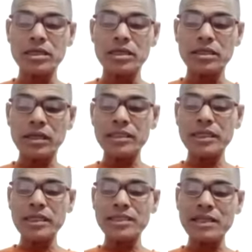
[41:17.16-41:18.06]
the reason
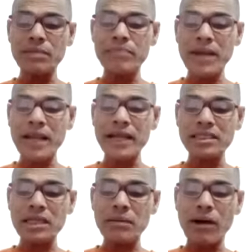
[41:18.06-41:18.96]
is she brings
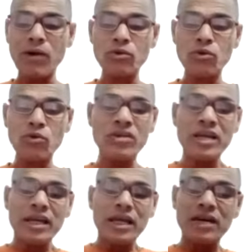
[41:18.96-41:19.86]
about to
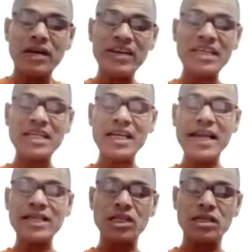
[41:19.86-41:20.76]

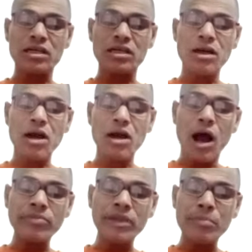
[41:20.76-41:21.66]
investigation
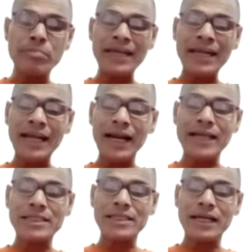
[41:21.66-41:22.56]
of the
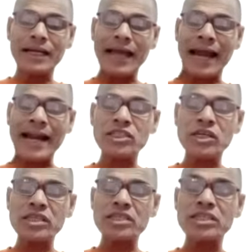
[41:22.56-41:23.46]
beginningless and the
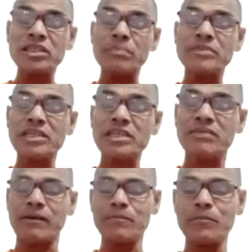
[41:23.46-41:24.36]
characteristics of Shiva.
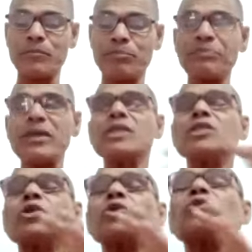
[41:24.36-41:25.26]

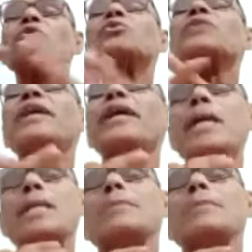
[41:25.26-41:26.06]
So through the